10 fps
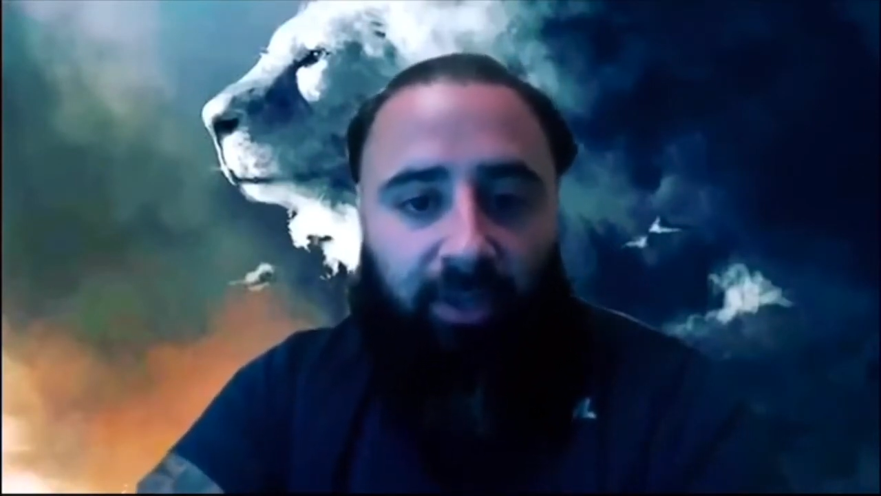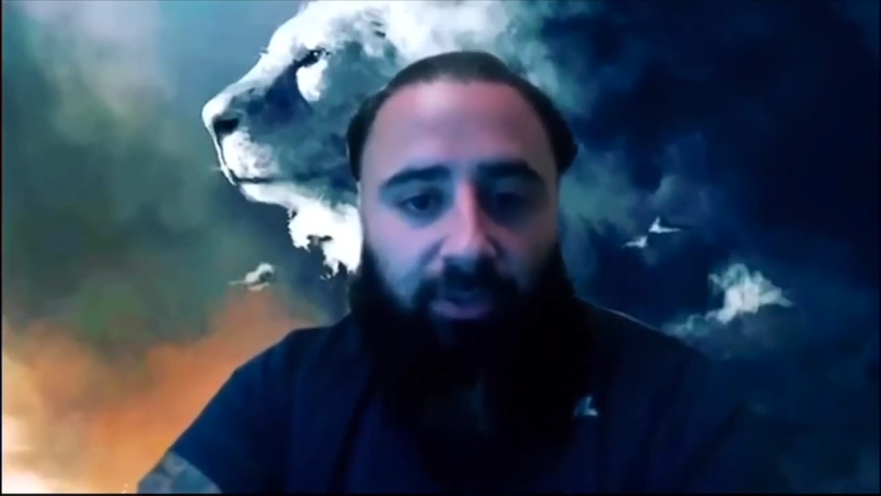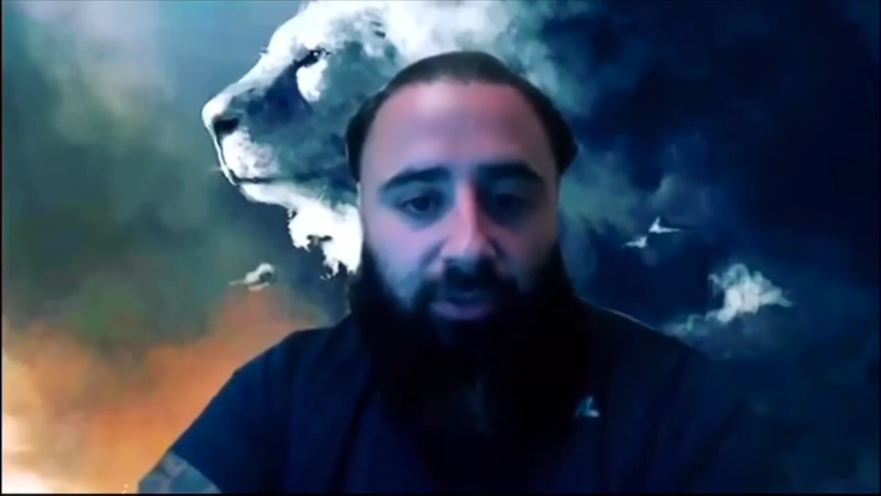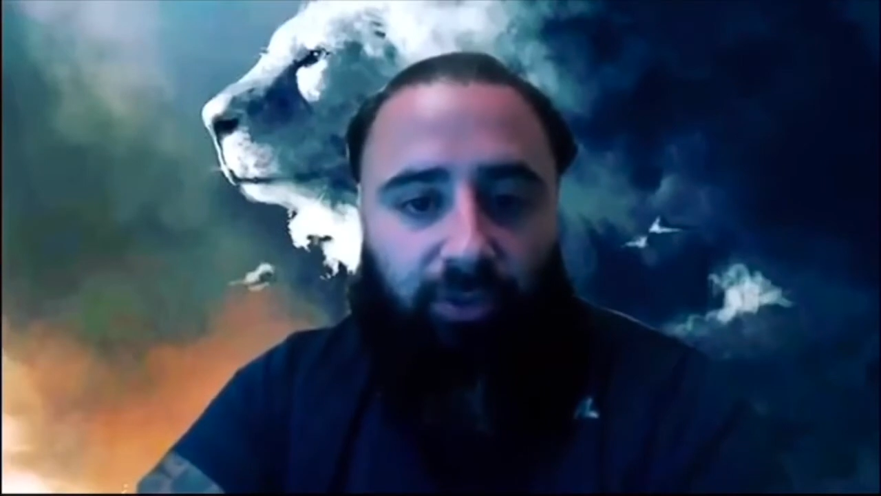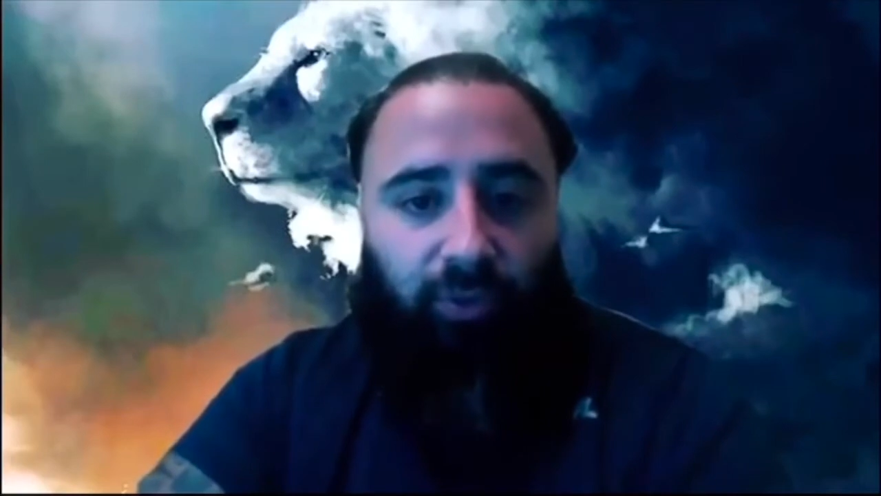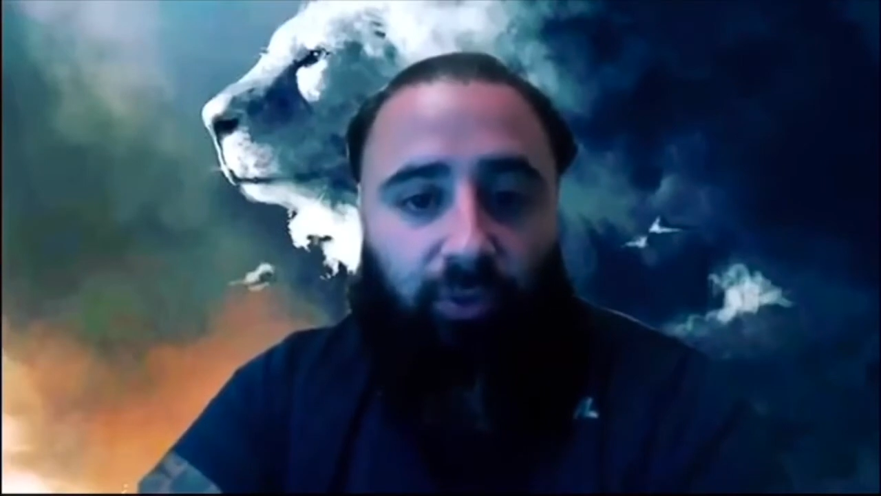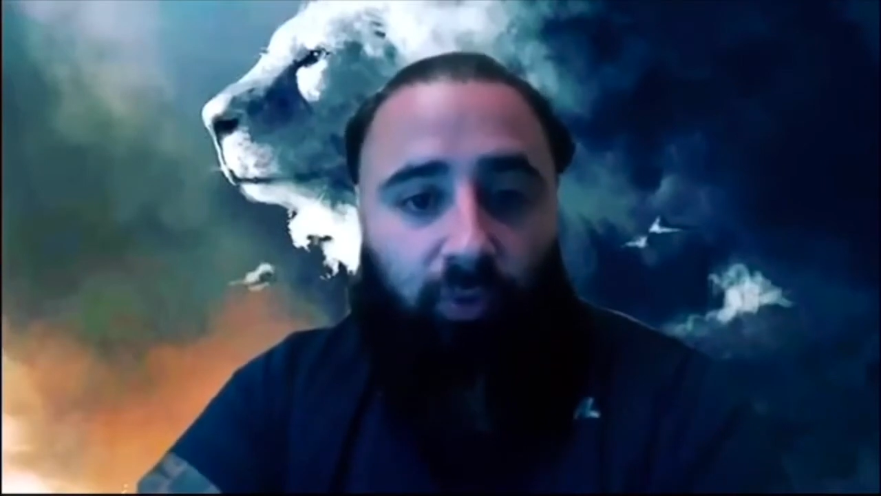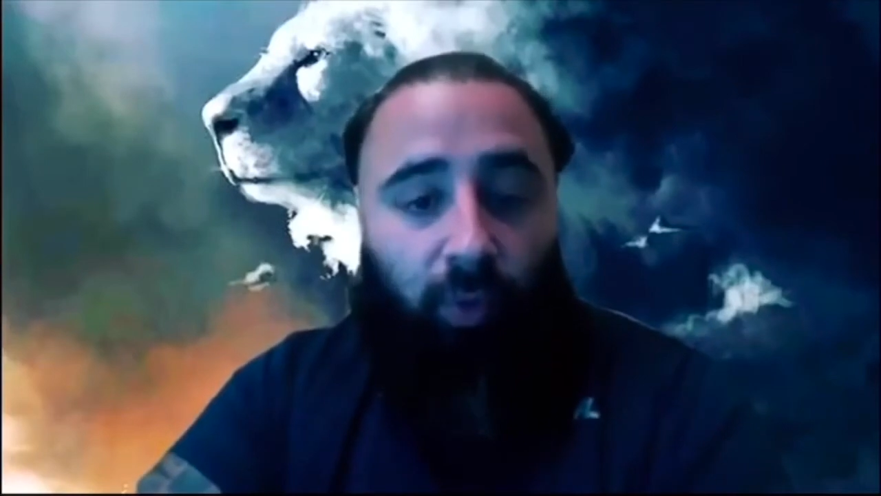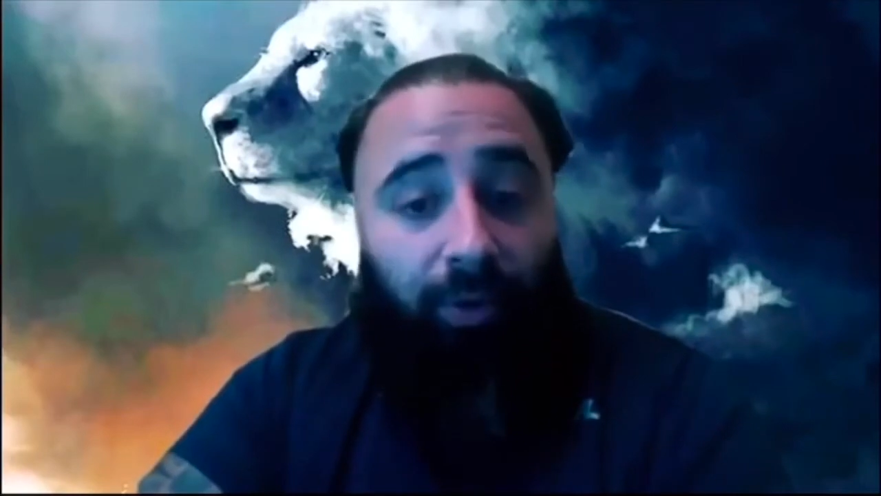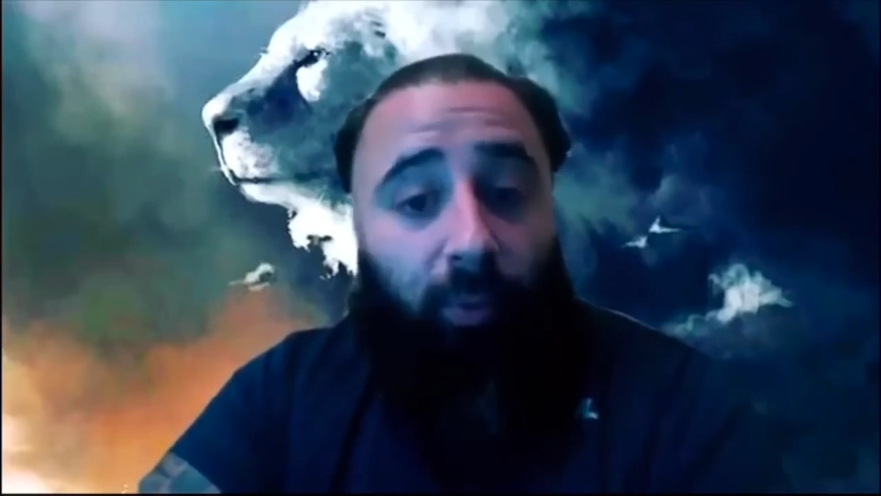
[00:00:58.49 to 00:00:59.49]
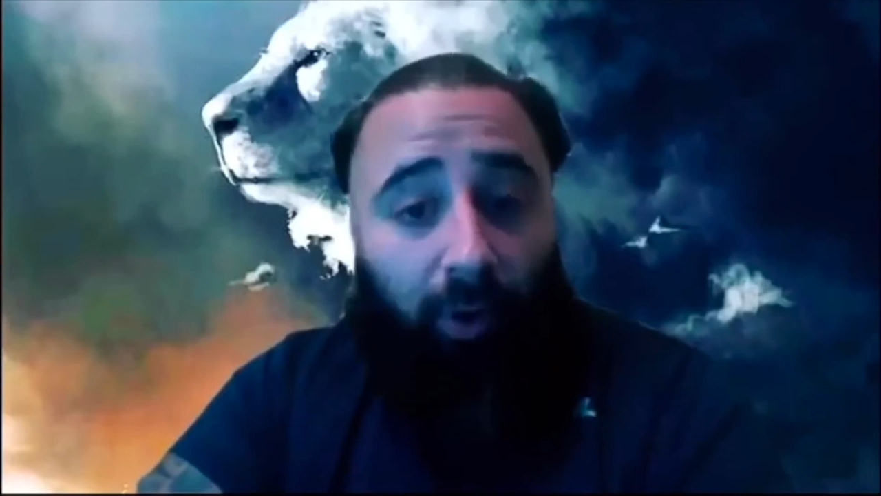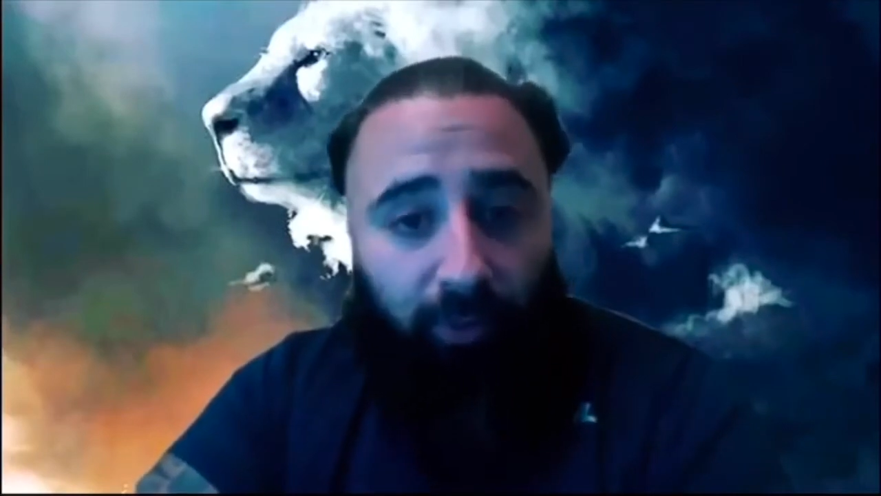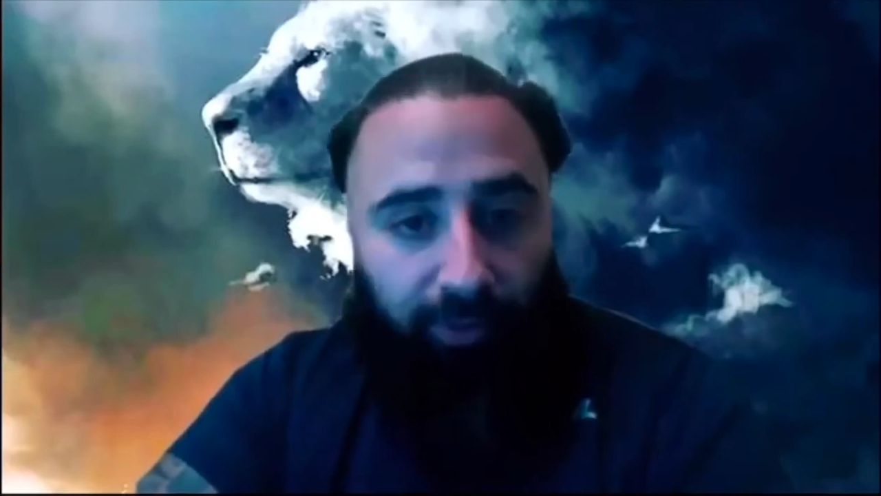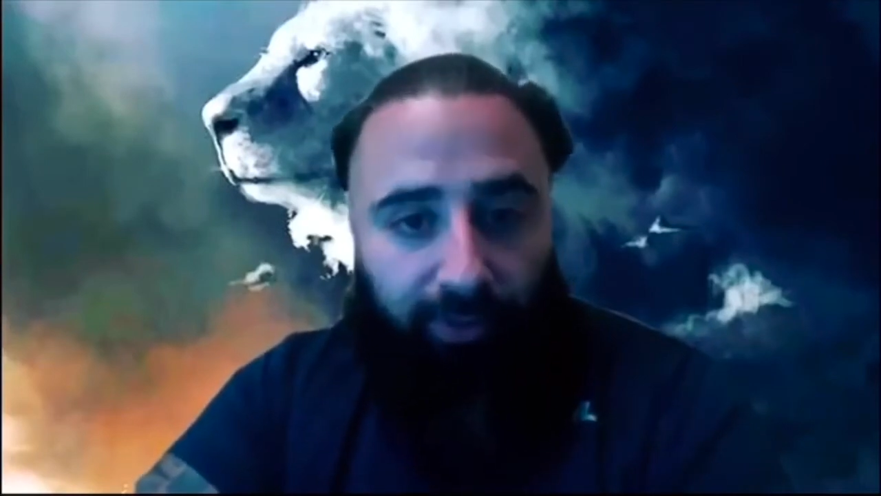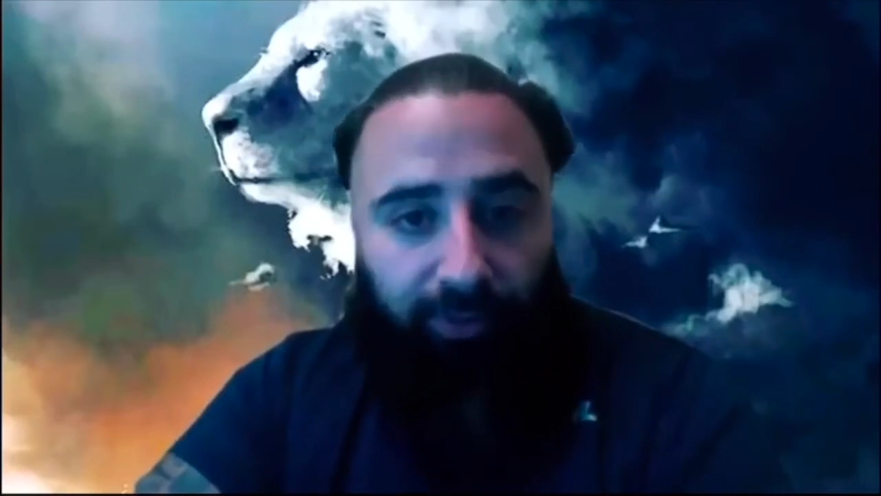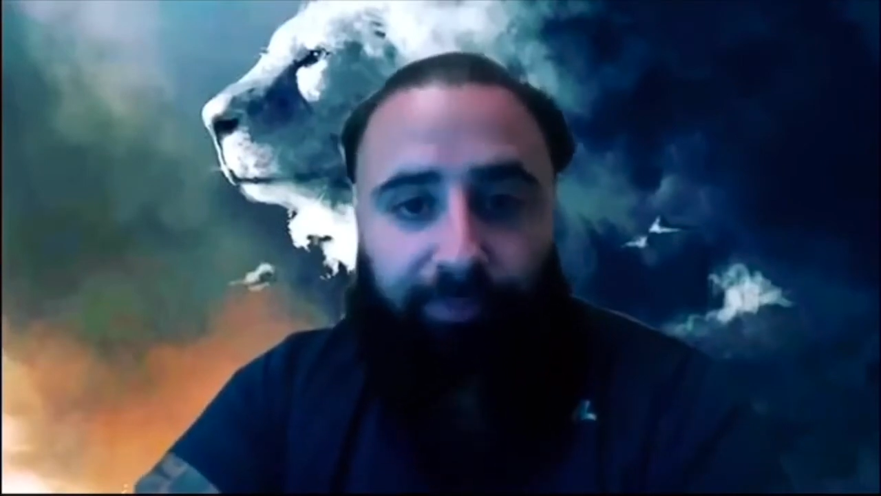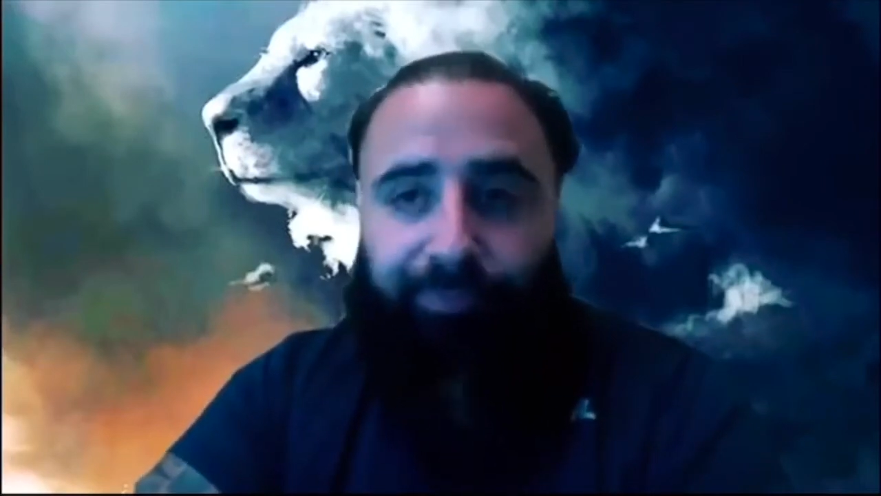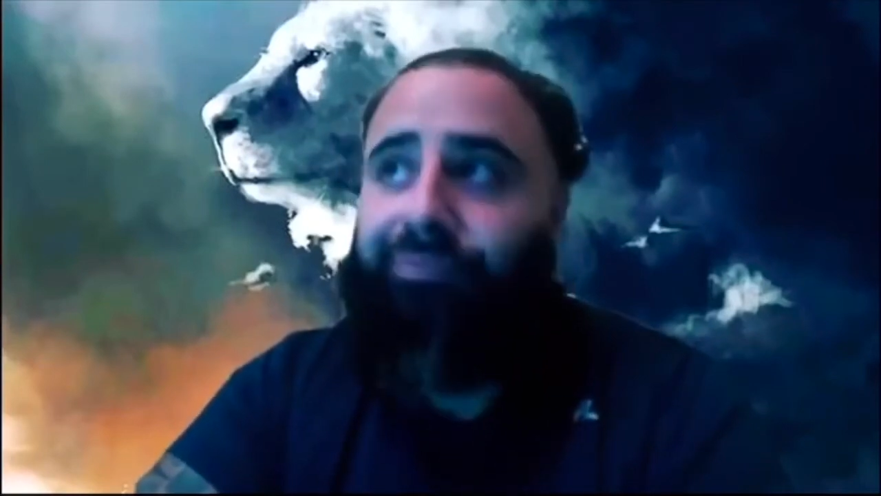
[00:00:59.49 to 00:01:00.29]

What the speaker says: to want to work with you.